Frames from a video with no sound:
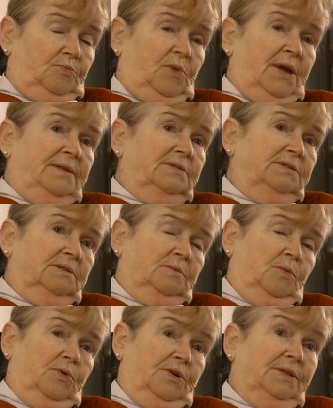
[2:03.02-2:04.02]
went into the
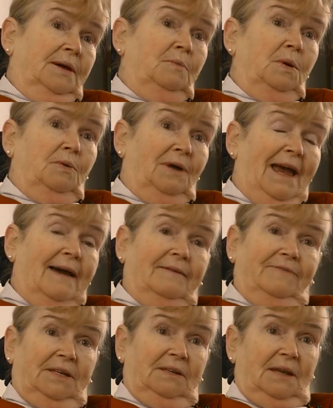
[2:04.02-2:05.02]
war, and then we were out
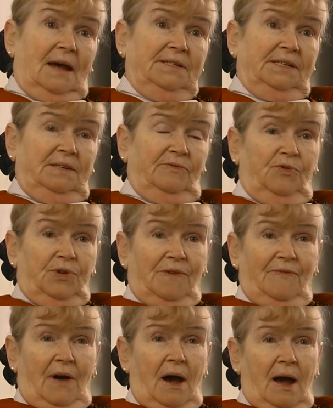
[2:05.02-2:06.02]
of it in
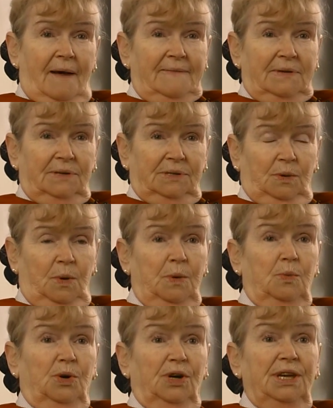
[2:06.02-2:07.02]
1945. So we
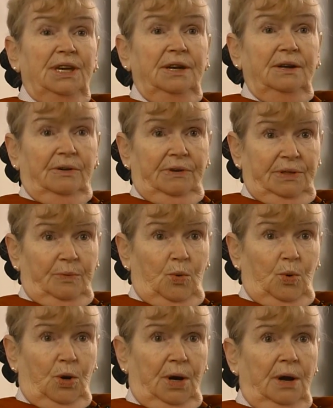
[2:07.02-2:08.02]
were a year in the
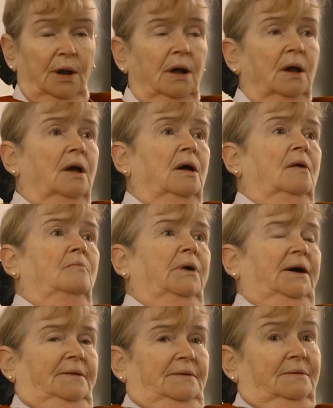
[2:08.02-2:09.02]
war.
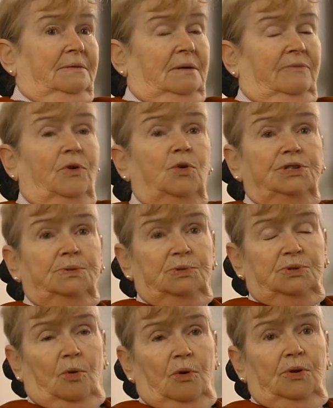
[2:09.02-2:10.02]
But of course, it was
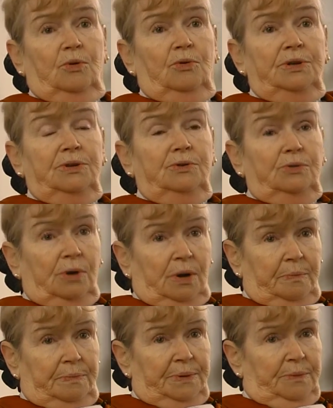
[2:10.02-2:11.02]
going on in
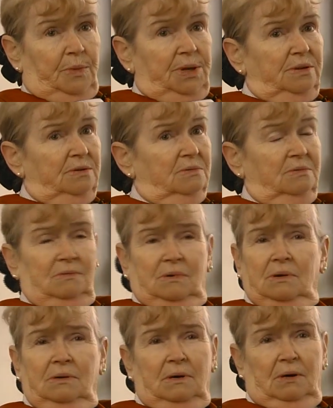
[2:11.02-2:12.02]
Europe, and we
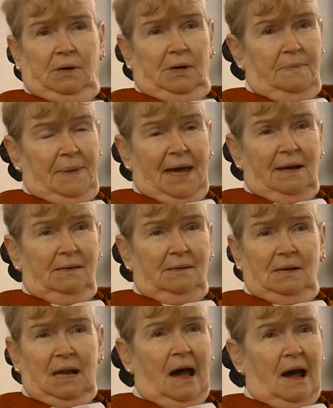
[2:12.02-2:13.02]
heard about it a
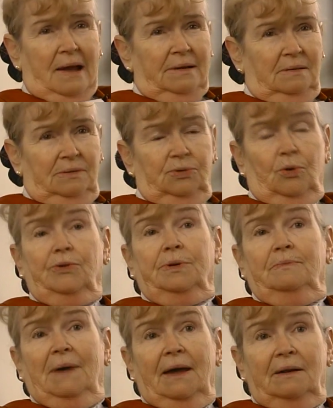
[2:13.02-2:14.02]
lot, talked
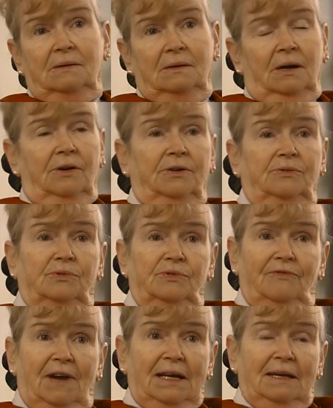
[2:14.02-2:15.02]
about it, heard it on the
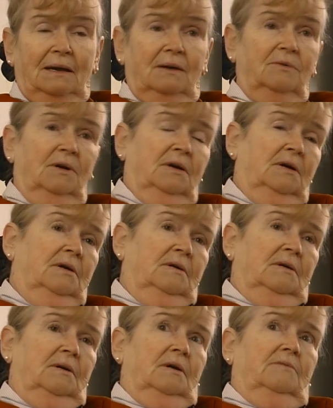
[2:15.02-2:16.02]
radio,
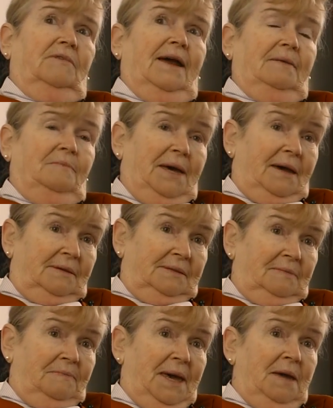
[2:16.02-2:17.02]
read about it in
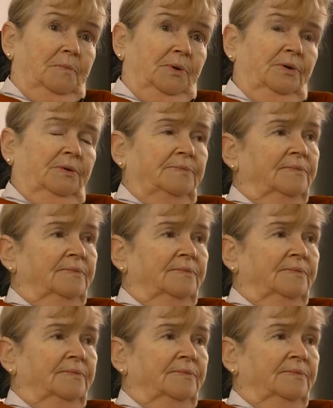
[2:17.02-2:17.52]
the paper.